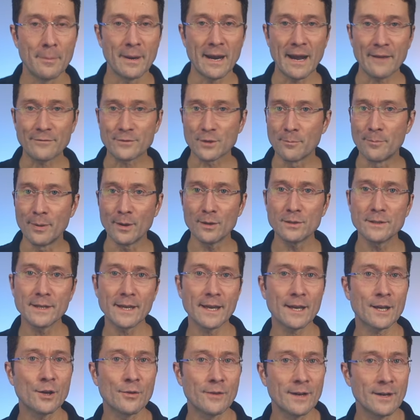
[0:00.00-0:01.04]
But after
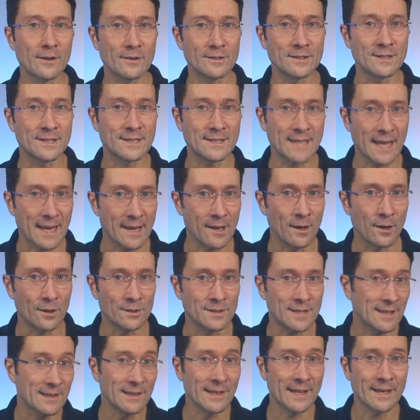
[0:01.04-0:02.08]
building a career in
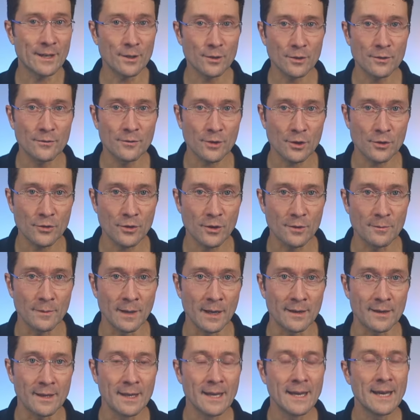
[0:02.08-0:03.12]
sales and later in
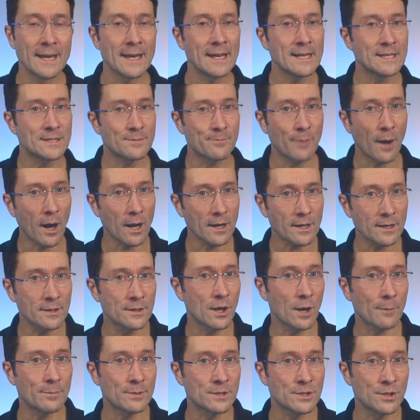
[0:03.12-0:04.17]
recruitment, he
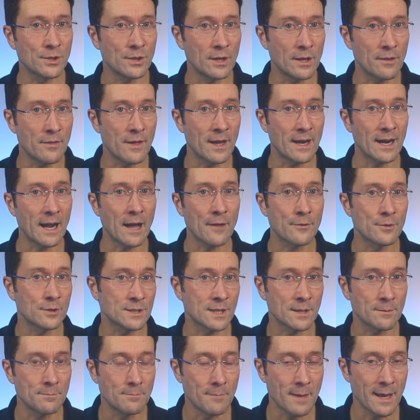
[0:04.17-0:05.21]
spotted an opportunity that
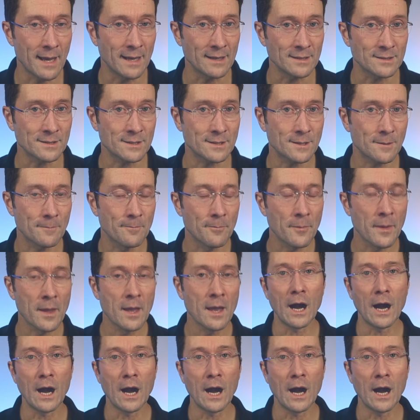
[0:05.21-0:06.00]
others had missed.